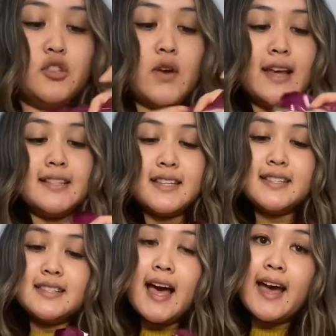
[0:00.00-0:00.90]
shreds
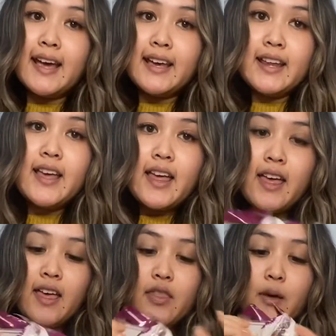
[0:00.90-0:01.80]
inside
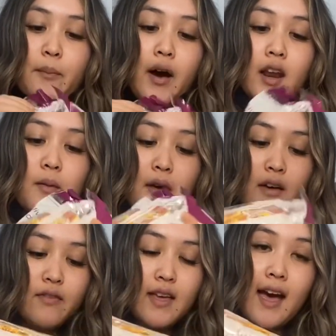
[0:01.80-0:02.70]
the bottom
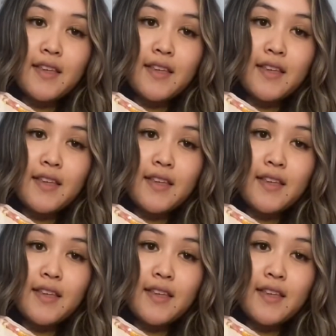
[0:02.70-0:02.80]
of it.